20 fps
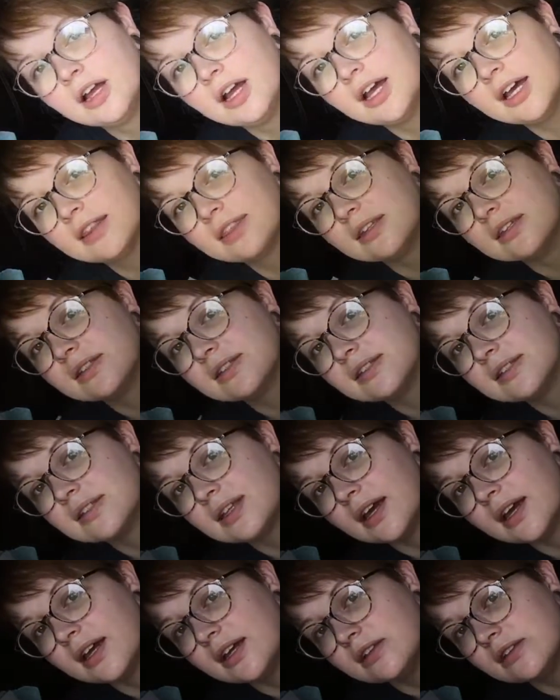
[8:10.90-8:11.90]
at the
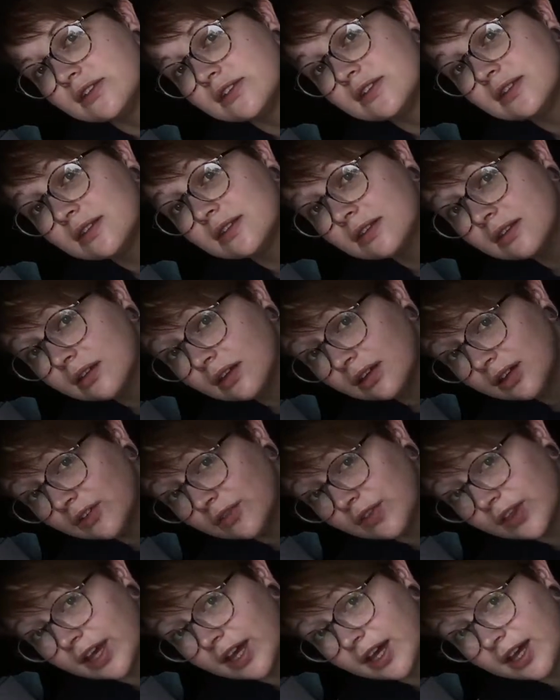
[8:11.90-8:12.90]
size
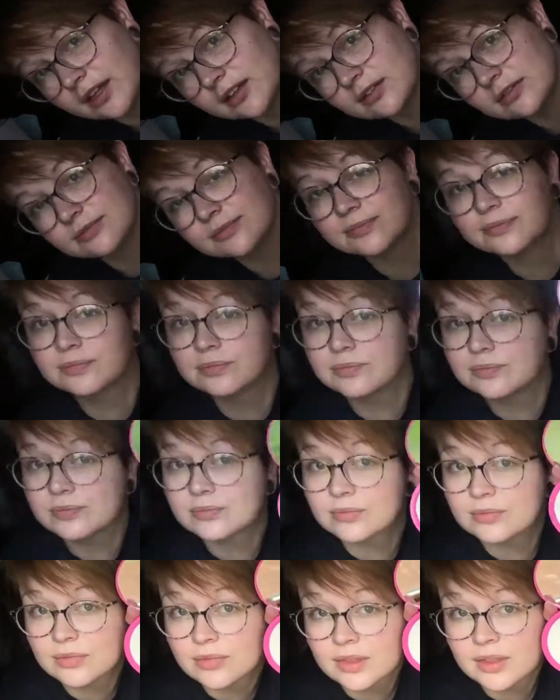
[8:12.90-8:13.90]
of that.
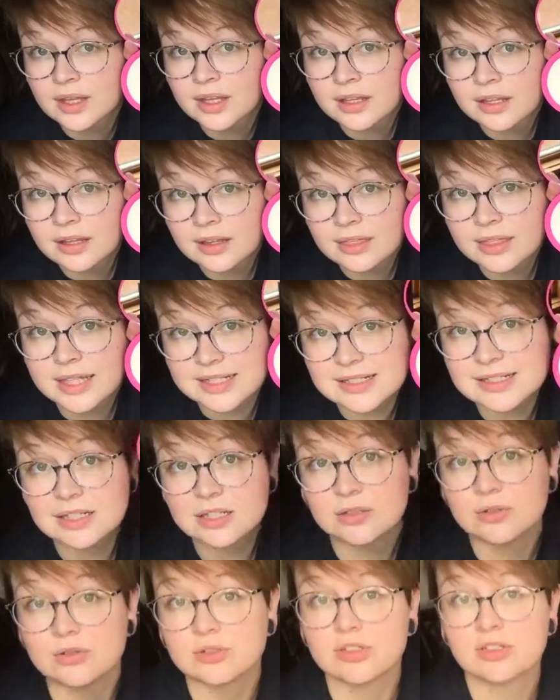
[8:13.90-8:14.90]
That is
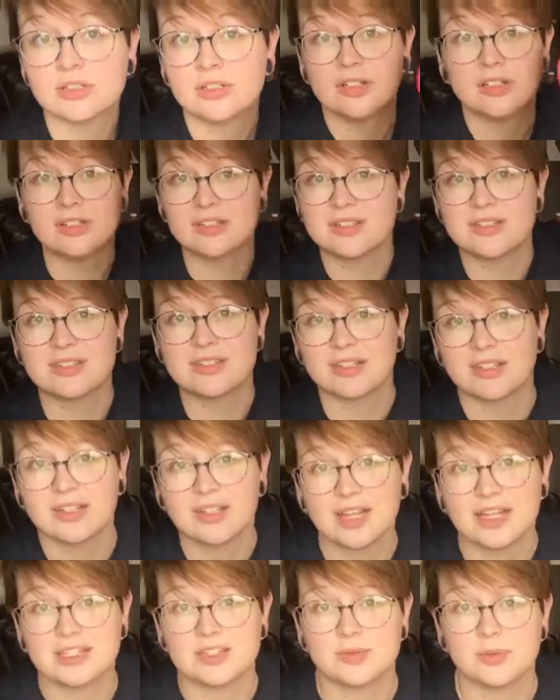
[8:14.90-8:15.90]
huge. This is gonna
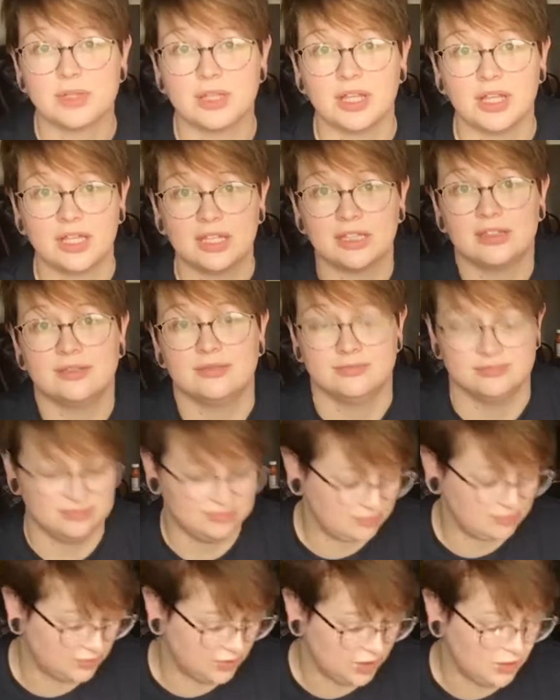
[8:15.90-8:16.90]
last me like
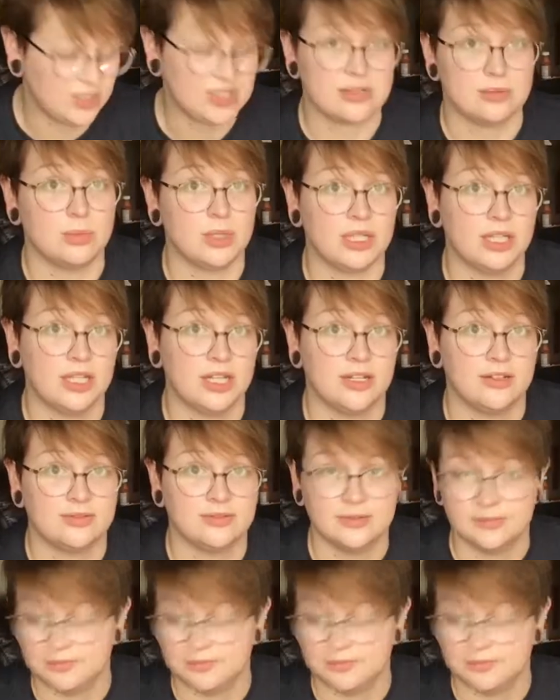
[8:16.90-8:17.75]
the rest of my life.